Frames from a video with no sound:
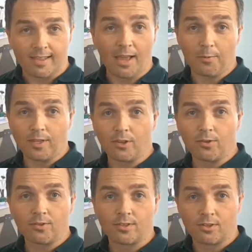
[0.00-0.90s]
that we
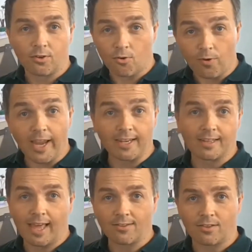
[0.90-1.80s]
use to create
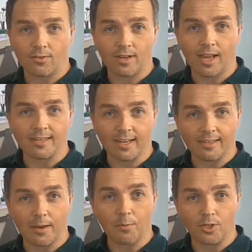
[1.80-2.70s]
those lighting
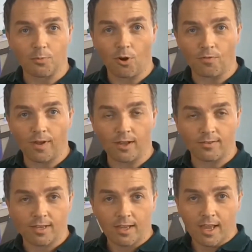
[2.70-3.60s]
and temperature
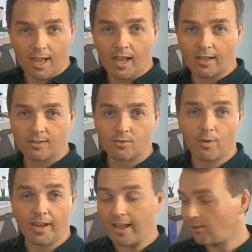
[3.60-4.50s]
profiles to
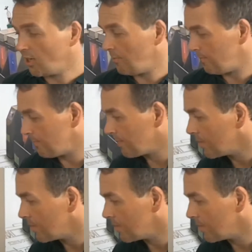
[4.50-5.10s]
run Algem.